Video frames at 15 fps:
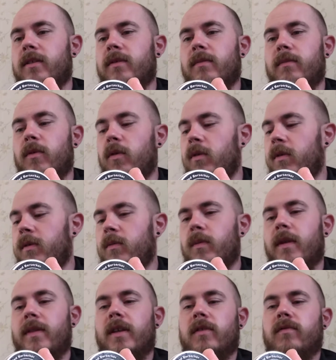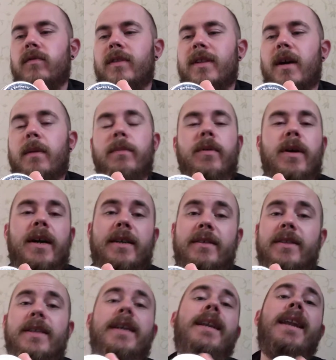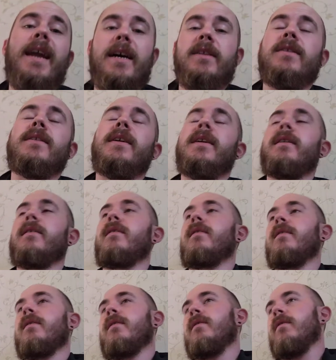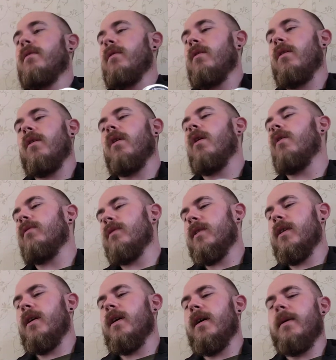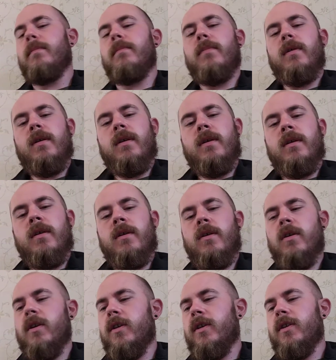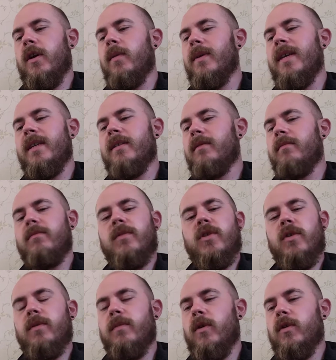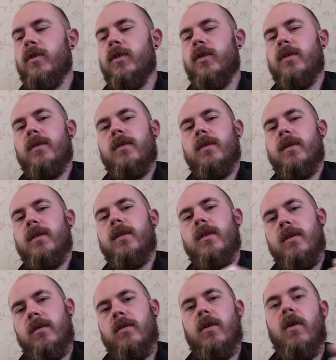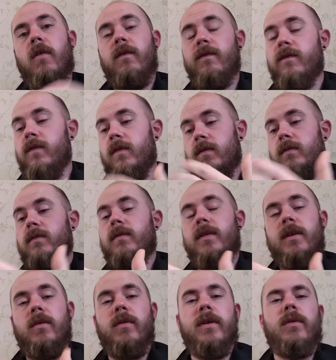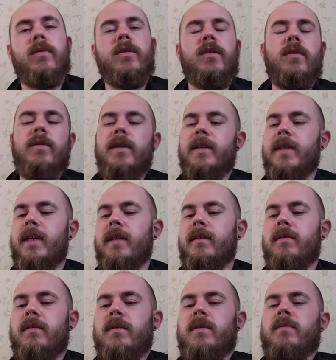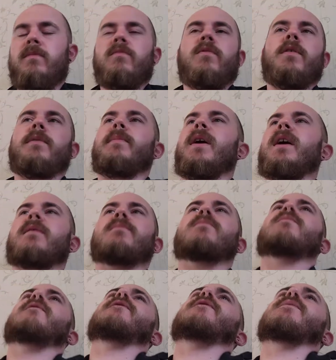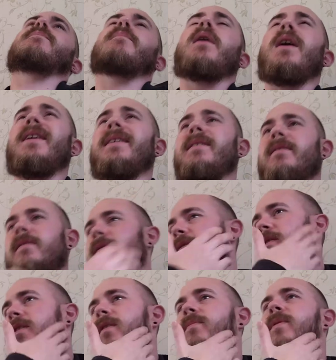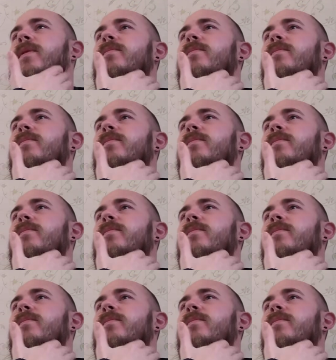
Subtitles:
some more when this runs out, but I could see it lasting a long time. You don't need too much of the oil. You only need probably about, for my size